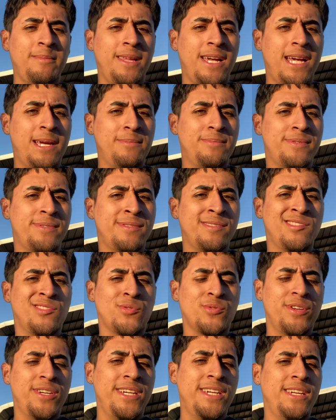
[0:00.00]
lapse in
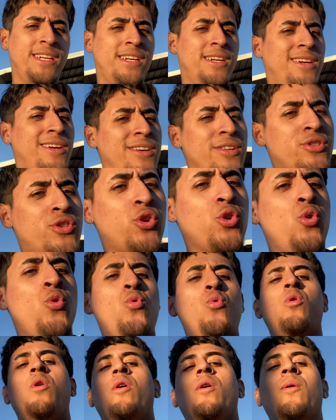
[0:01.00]
3,
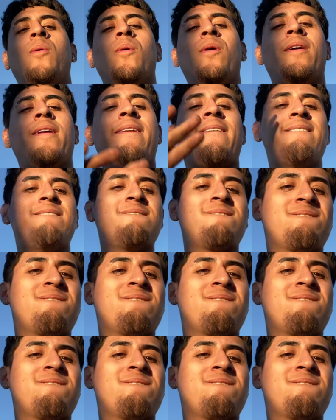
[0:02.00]
2, 1.